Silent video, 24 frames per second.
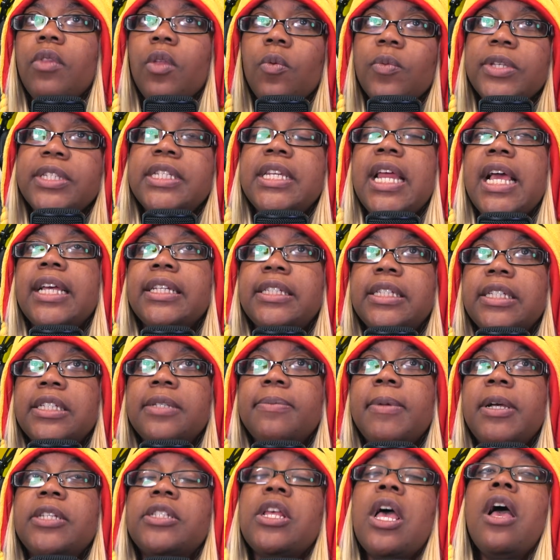was nasty
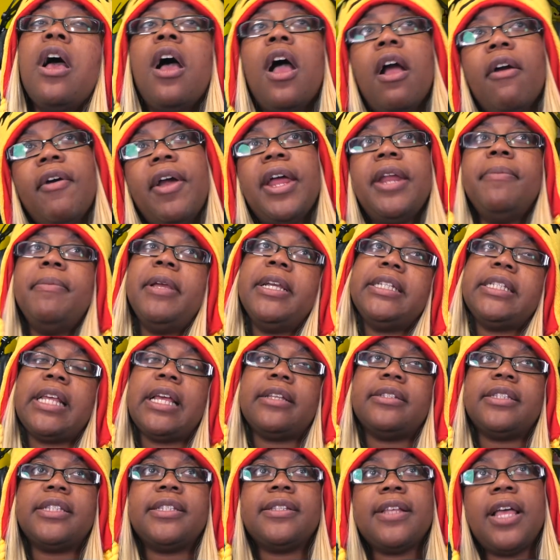smells. All right, it makes
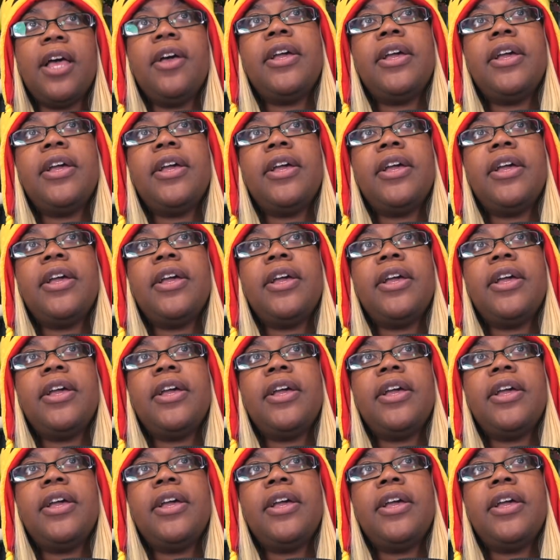sense.